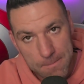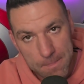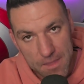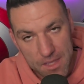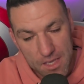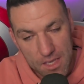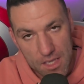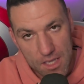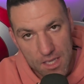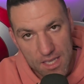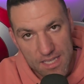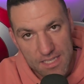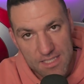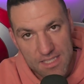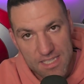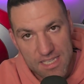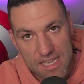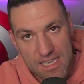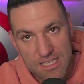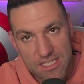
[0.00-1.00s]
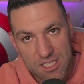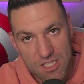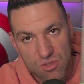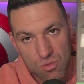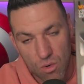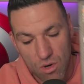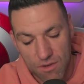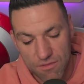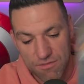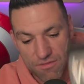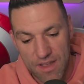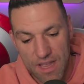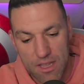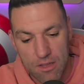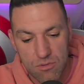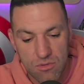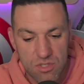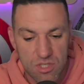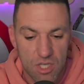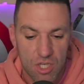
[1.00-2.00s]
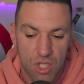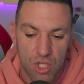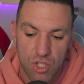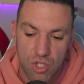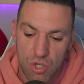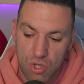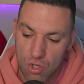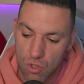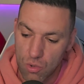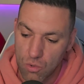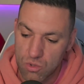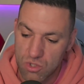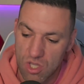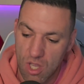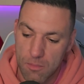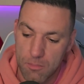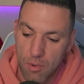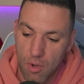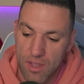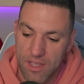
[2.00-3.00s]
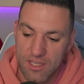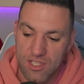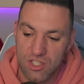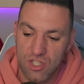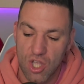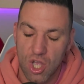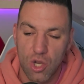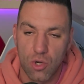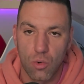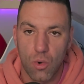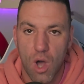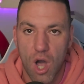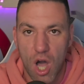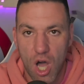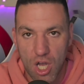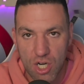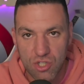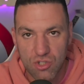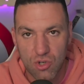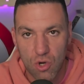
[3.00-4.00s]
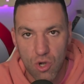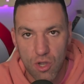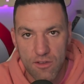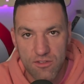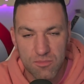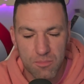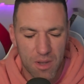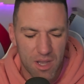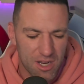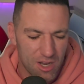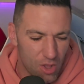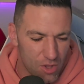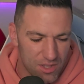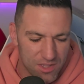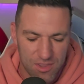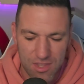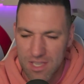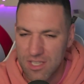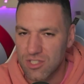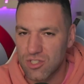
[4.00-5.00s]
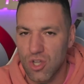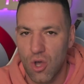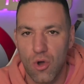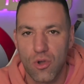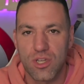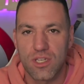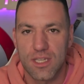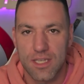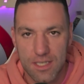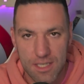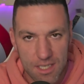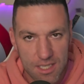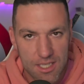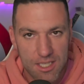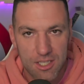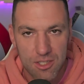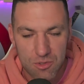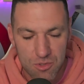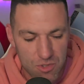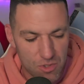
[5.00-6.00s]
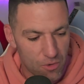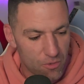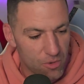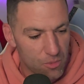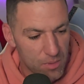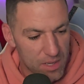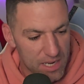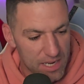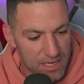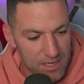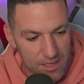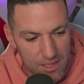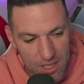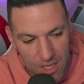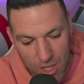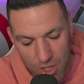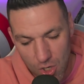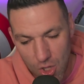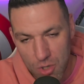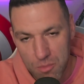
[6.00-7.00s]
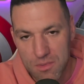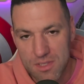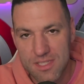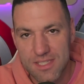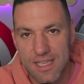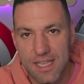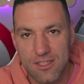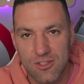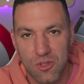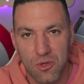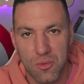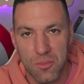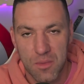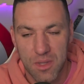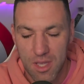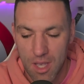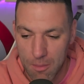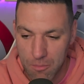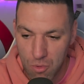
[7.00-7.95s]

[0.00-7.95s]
It's the easiest one I've found. You can also buy external hard drives, but I like things tidy. Do you know what I mean? I like my setup. I'm